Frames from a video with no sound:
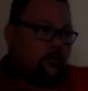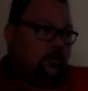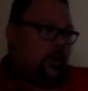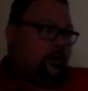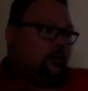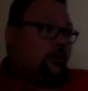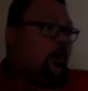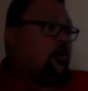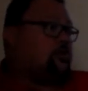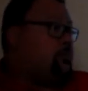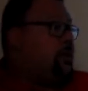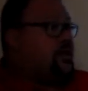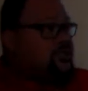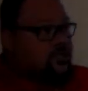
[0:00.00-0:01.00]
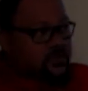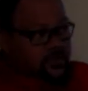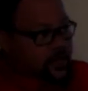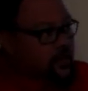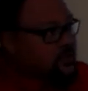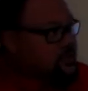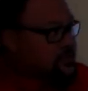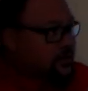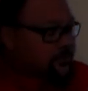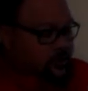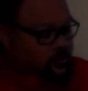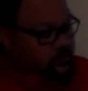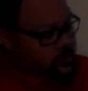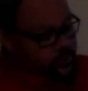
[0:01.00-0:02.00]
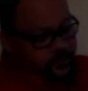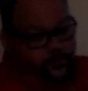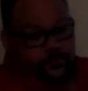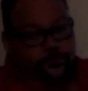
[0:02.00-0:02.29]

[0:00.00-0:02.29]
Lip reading: Okay, larger patients take in 700.